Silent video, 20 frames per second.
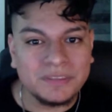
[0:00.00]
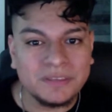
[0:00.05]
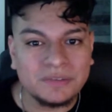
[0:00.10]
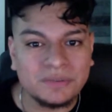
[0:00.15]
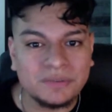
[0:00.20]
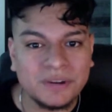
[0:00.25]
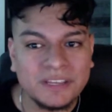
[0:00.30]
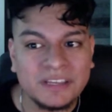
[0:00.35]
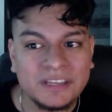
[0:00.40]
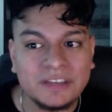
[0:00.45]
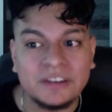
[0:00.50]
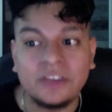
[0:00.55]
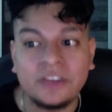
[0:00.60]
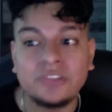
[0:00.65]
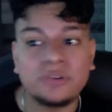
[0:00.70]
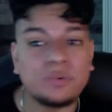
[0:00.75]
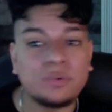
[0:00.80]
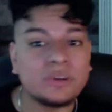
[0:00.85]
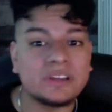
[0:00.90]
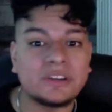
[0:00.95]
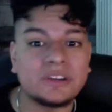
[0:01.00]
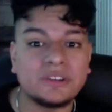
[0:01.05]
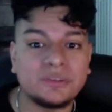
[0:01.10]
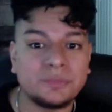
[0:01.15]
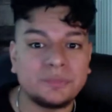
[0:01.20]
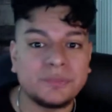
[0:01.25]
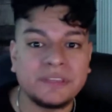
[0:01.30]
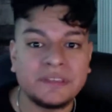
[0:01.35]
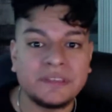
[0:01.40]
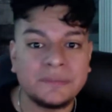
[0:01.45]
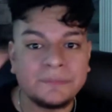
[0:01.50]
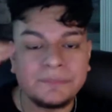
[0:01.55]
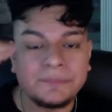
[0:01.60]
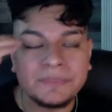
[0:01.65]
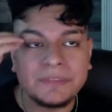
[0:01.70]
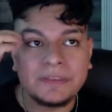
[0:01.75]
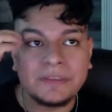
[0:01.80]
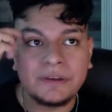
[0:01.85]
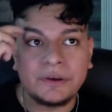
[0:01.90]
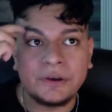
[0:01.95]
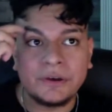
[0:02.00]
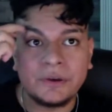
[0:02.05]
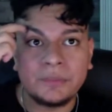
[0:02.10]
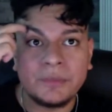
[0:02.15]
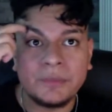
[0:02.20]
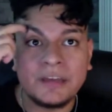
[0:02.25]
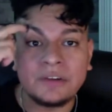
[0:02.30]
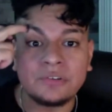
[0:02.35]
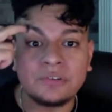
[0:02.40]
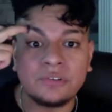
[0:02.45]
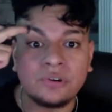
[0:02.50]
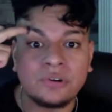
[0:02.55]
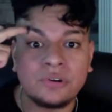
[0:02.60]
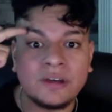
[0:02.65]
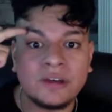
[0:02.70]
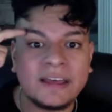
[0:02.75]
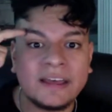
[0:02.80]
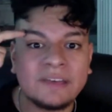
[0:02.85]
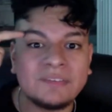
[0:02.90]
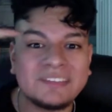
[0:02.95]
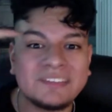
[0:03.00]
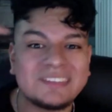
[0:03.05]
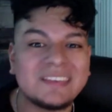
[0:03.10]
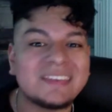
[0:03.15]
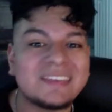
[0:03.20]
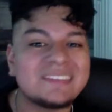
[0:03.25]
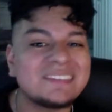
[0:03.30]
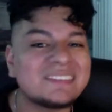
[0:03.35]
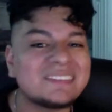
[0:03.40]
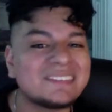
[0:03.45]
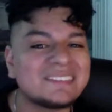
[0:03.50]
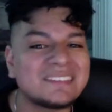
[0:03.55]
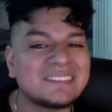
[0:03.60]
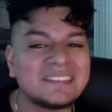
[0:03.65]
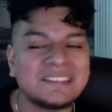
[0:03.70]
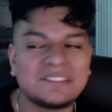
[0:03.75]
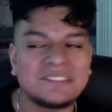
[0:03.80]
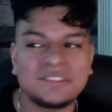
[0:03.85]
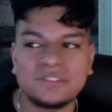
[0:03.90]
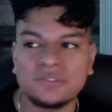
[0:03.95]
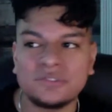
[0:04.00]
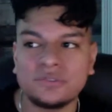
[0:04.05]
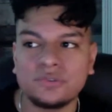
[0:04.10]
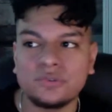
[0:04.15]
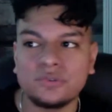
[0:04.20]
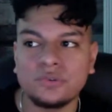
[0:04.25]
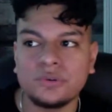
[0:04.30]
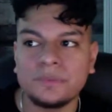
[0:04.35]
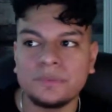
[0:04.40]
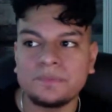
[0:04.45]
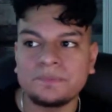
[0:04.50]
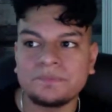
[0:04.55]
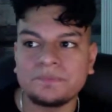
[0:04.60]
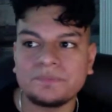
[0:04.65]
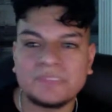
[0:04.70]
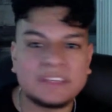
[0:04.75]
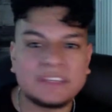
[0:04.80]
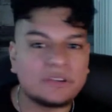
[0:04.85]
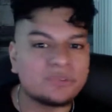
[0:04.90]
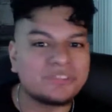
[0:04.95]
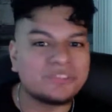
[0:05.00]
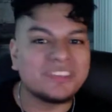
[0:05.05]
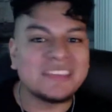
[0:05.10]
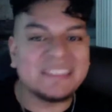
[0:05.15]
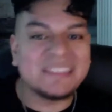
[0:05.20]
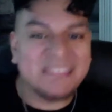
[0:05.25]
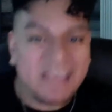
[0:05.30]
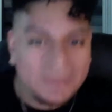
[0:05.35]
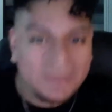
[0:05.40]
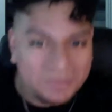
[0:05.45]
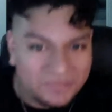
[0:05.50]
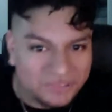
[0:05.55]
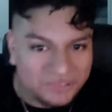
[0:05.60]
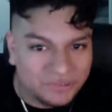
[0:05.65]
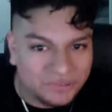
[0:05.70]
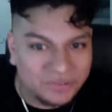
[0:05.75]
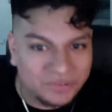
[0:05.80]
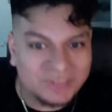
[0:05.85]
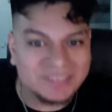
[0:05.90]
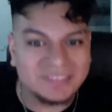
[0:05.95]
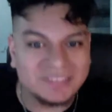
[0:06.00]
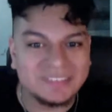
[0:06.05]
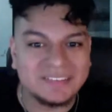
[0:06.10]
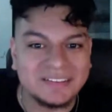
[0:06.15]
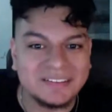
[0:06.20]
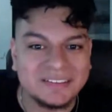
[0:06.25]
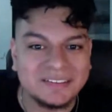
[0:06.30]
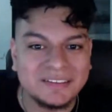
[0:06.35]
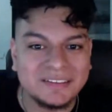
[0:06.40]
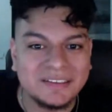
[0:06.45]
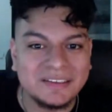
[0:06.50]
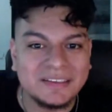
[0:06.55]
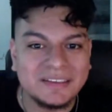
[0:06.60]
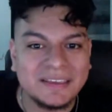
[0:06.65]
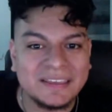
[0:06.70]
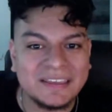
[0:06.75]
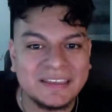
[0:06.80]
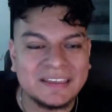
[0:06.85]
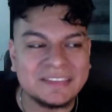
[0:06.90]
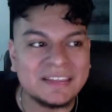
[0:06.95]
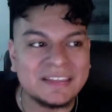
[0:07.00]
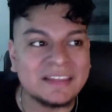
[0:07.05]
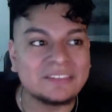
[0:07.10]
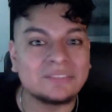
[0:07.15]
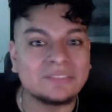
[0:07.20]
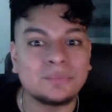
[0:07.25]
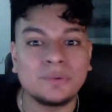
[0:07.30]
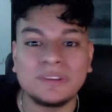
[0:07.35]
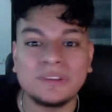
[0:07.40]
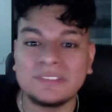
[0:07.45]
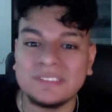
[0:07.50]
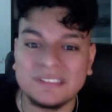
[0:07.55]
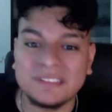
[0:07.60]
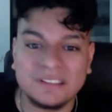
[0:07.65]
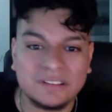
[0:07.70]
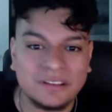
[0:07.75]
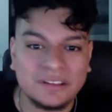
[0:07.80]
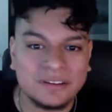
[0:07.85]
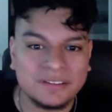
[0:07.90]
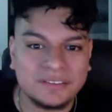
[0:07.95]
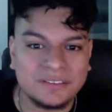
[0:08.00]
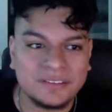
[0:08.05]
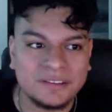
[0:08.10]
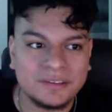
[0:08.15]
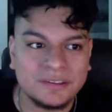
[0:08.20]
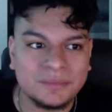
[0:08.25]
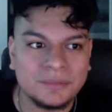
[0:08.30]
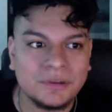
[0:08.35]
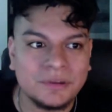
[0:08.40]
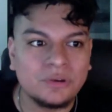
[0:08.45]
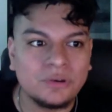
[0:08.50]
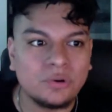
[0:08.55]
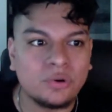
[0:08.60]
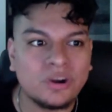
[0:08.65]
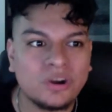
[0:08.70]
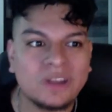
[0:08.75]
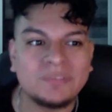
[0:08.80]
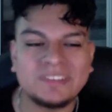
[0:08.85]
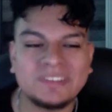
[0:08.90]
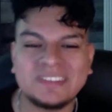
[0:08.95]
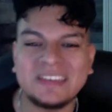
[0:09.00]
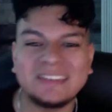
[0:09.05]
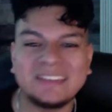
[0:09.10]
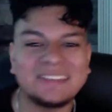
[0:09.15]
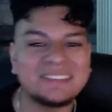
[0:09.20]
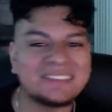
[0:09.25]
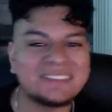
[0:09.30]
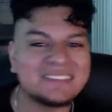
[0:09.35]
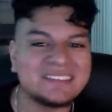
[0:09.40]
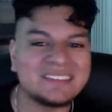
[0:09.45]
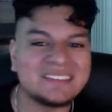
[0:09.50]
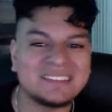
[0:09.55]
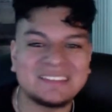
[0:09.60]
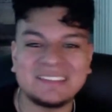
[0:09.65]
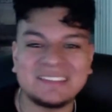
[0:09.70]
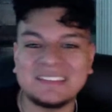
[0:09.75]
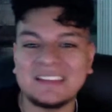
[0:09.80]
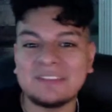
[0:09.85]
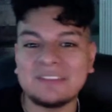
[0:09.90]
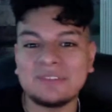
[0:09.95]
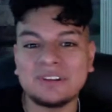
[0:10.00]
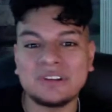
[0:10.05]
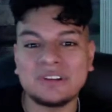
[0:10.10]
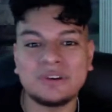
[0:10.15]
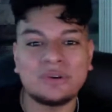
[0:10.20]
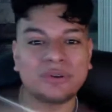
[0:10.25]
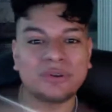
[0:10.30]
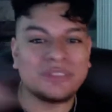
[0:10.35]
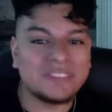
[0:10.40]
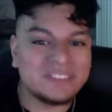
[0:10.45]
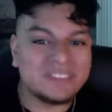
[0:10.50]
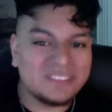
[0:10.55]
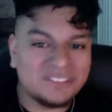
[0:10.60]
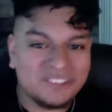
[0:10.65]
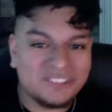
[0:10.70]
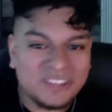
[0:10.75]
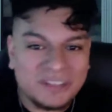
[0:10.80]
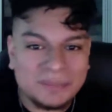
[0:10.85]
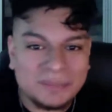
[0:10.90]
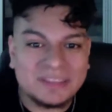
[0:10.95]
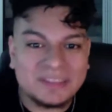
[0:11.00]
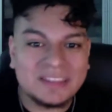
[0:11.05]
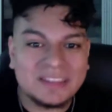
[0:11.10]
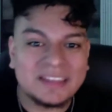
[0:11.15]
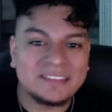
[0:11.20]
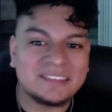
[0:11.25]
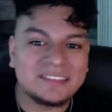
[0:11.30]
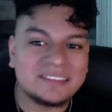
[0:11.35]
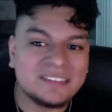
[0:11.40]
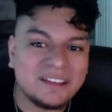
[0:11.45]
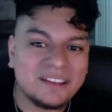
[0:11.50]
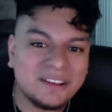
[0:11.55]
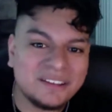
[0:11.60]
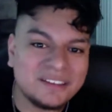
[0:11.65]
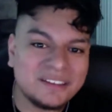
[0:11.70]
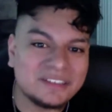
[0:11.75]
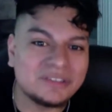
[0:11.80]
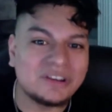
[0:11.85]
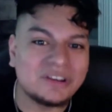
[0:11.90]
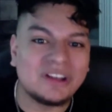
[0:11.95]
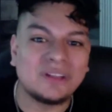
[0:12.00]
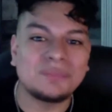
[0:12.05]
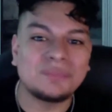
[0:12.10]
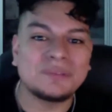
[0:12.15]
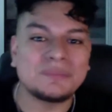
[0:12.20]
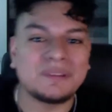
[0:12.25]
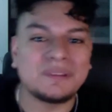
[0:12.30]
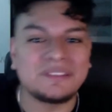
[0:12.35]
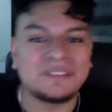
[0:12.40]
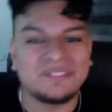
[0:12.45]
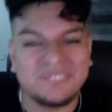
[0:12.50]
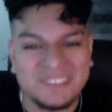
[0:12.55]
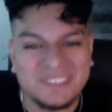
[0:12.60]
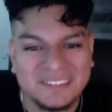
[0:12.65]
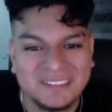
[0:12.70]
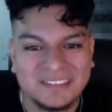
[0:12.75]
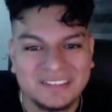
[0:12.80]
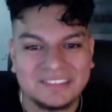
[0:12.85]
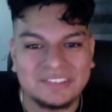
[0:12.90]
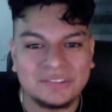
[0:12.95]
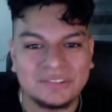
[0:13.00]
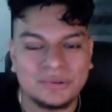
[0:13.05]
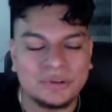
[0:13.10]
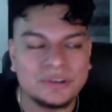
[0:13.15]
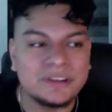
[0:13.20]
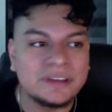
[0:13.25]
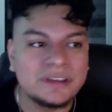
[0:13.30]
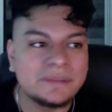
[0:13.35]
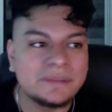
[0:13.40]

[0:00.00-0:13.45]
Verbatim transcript: right? Another one could be, um, I don't know, I have a tendency to, you know, take naps during the day and, and that's wasting a lot of time or I have a tendency to never go to the gym and that's not, you know, helping my fitness or